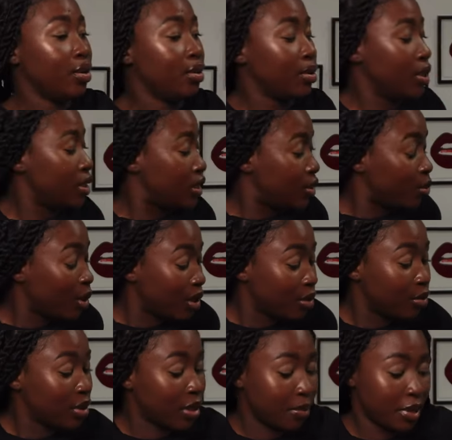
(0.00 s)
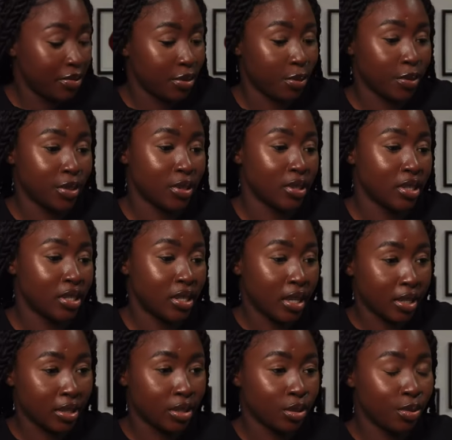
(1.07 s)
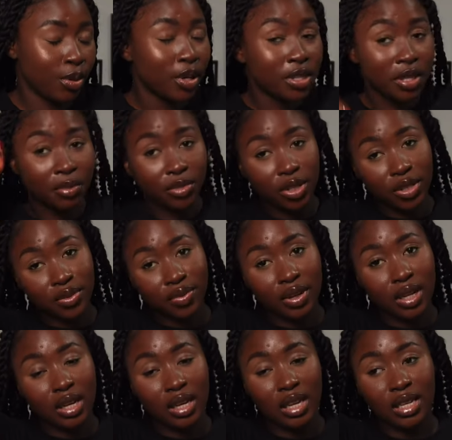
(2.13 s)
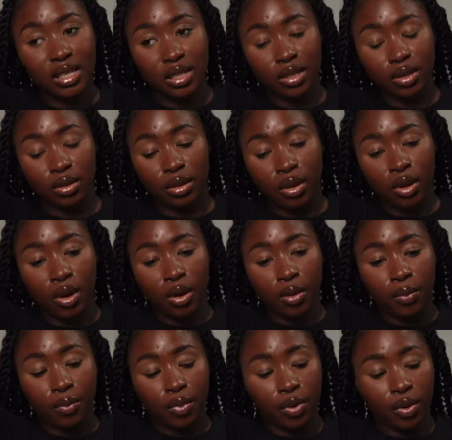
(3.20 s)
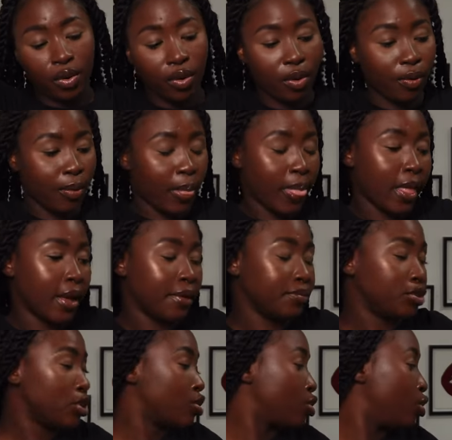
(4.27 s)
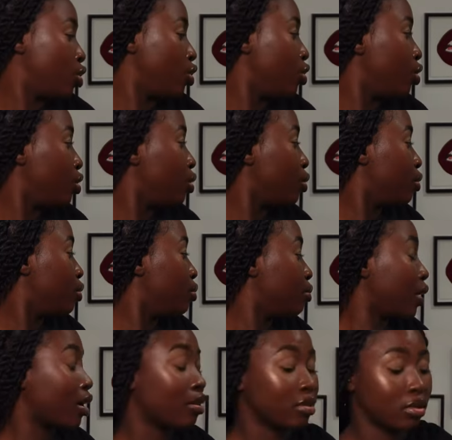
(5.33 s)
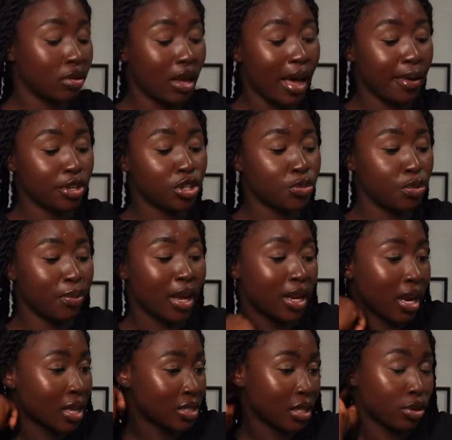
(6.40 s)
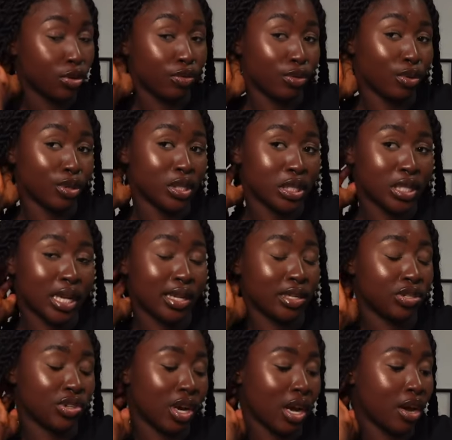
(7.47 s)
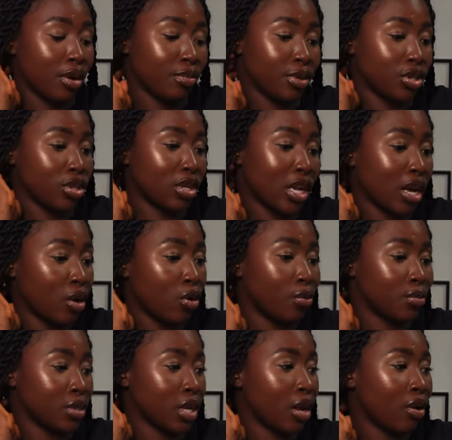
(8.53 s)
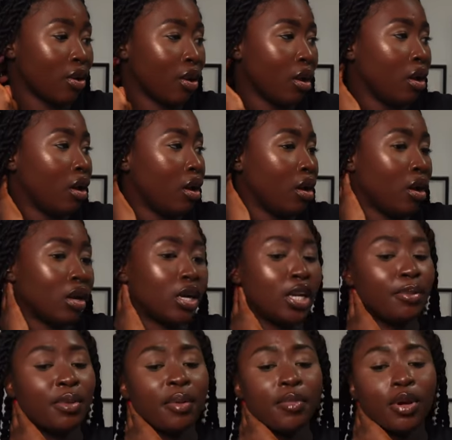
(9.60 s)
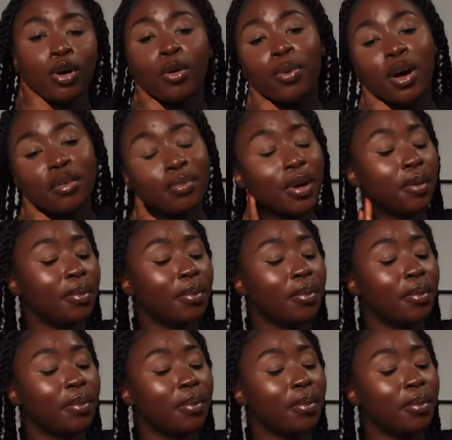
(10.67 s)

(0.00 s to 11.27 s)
what am I supposed to do this night? To be honest, I'm just feeling lazy. But I'm just gonna, my I just put my last set of clothes inside the dryer. I'll make sure that comes out. Clean my makeup, have my